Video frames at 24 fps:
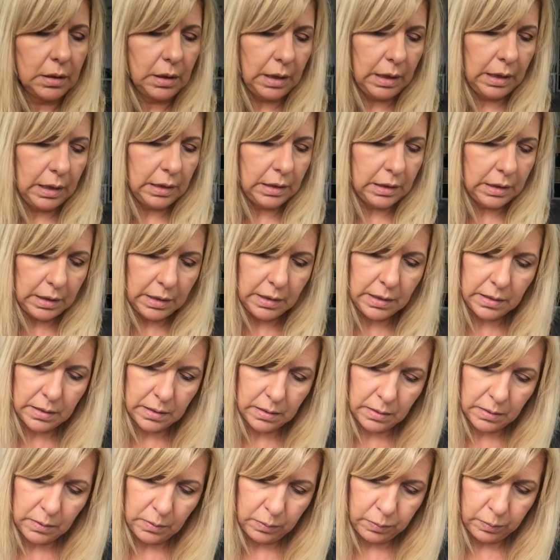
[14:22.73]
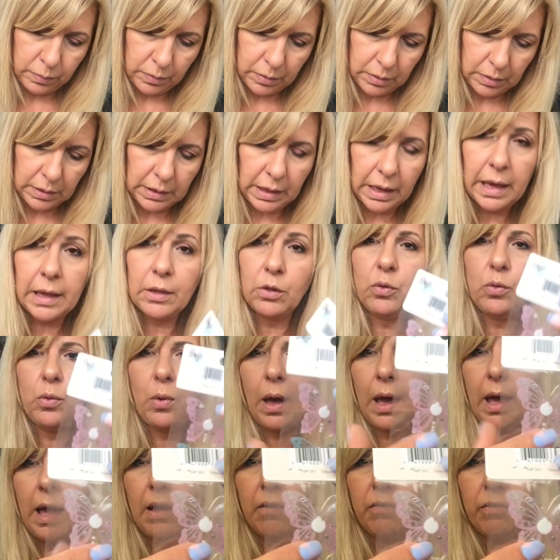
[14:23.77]
and this they do
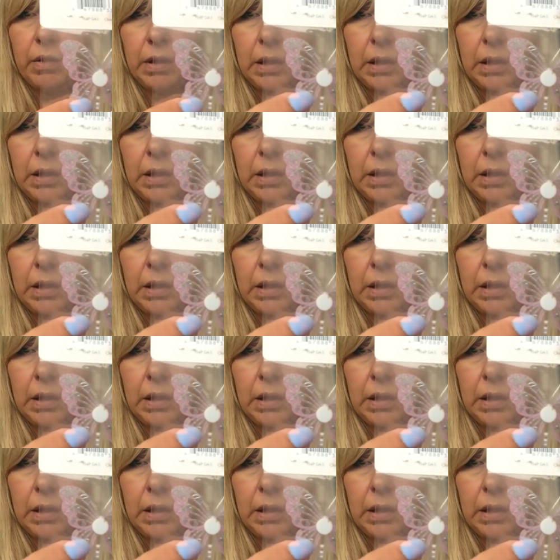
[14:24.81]
have